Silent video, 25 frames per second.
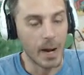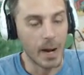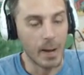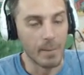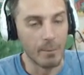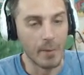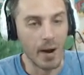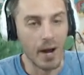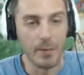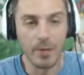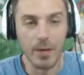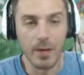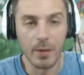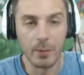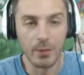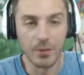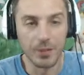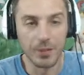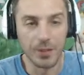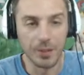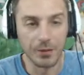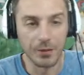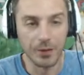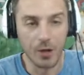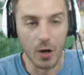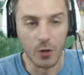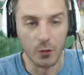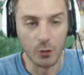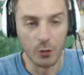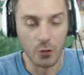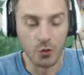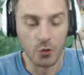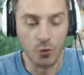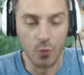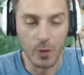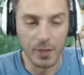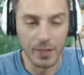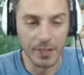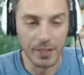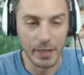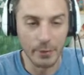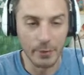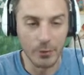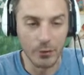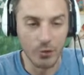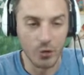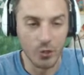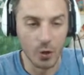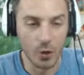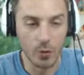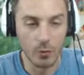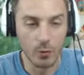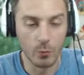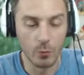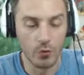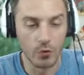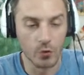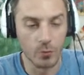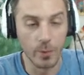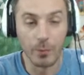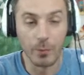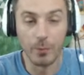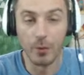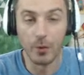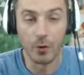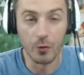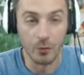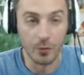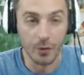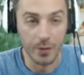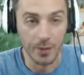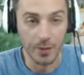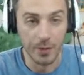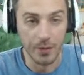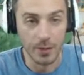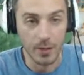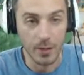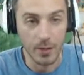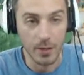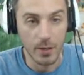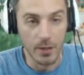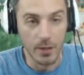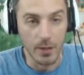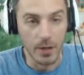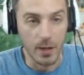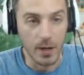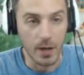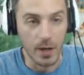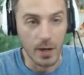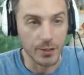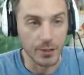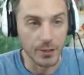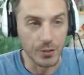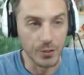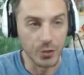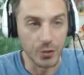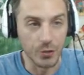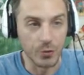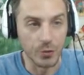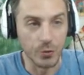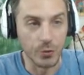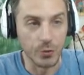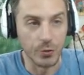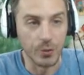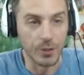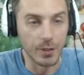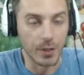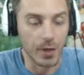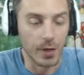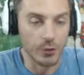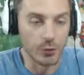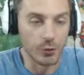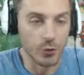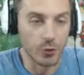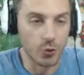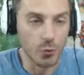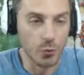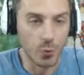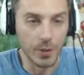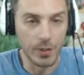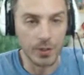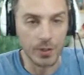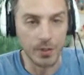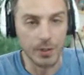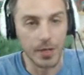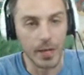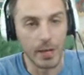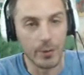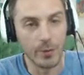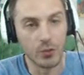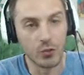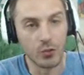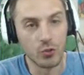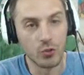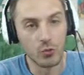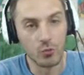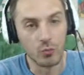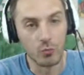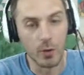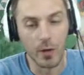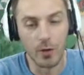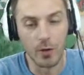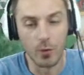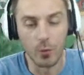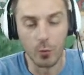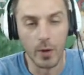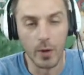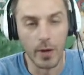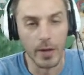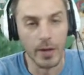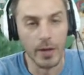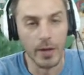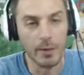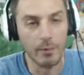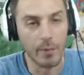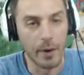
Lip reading: I might be able to get the 120 damage going, which would be perfect. I could start doing 120 damage right away.